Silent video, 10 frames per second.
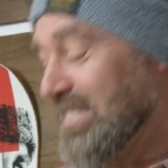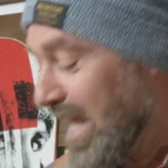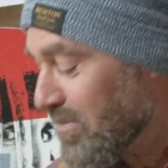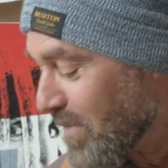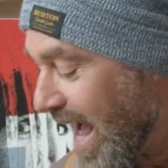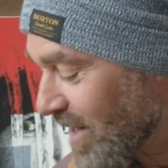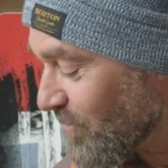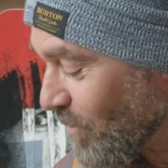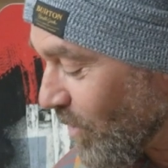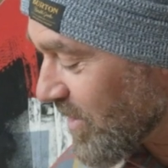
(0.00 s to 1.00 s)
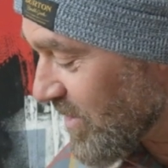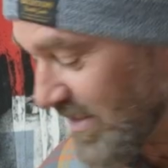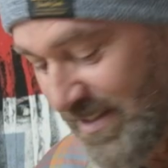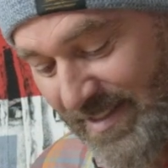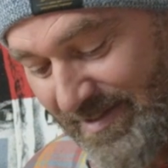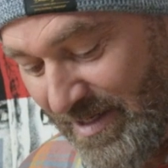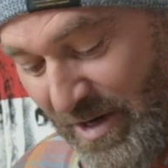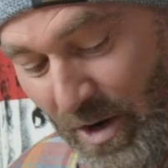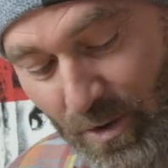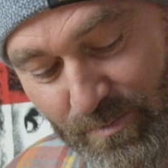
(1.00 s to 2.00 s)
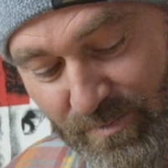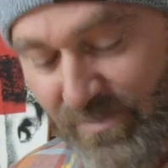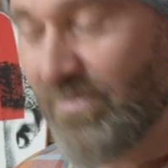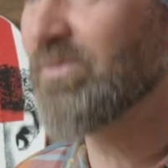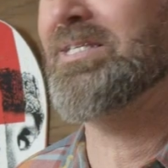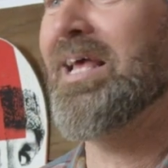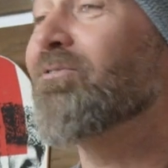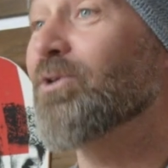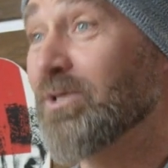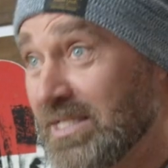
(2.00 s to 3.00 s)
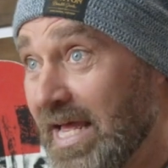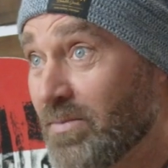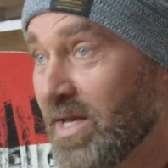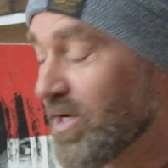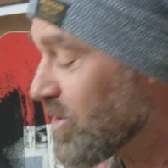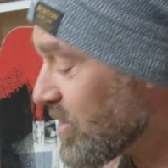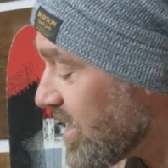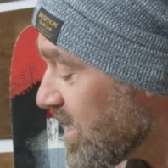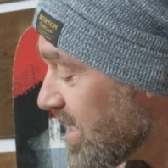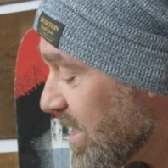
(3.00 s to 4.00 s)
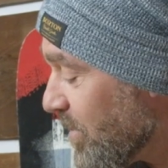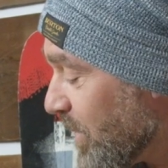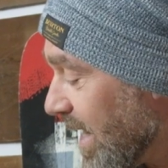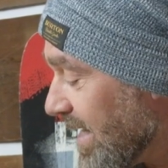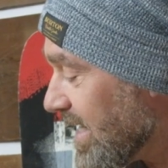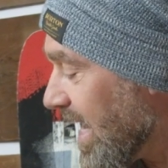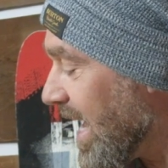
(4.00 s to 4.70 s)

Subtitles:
setback, of course, is, several centimeters, but